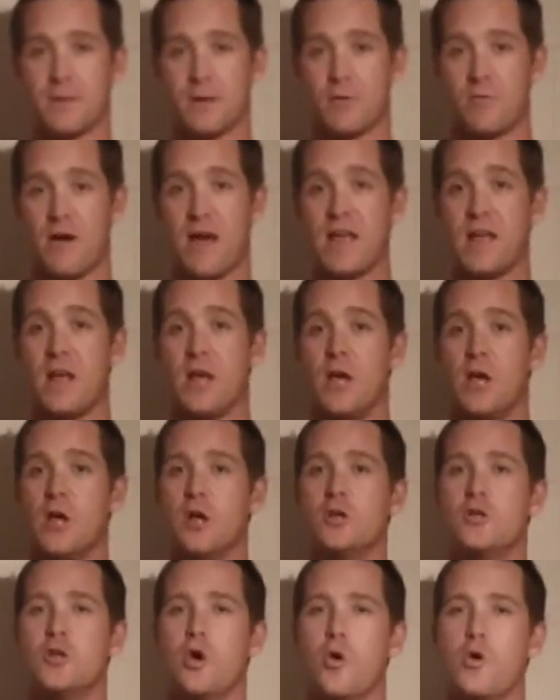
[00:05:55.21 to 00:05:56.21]
Right?
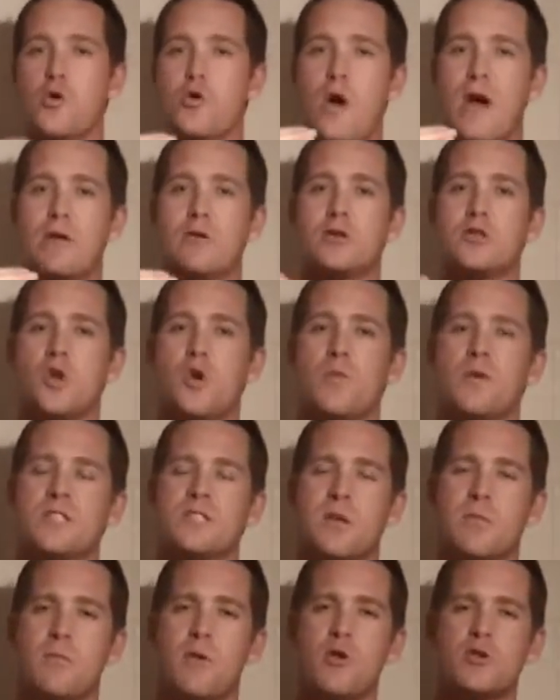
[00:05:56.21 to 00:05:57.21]
So you got to assume it's
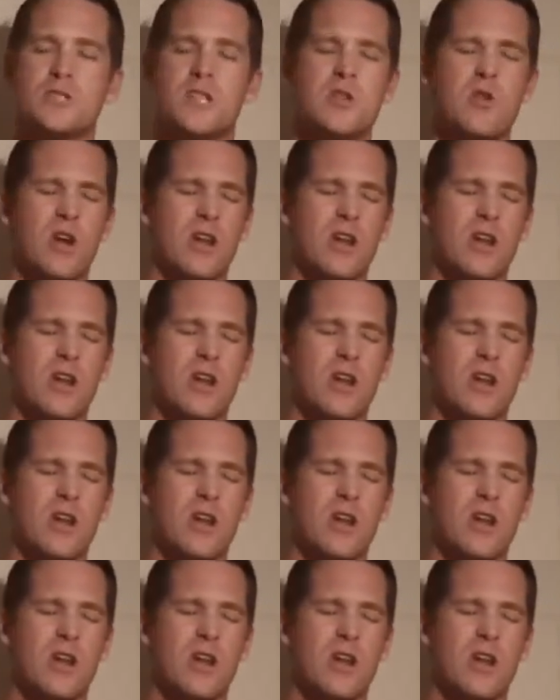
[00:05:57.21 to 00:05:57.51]
the most,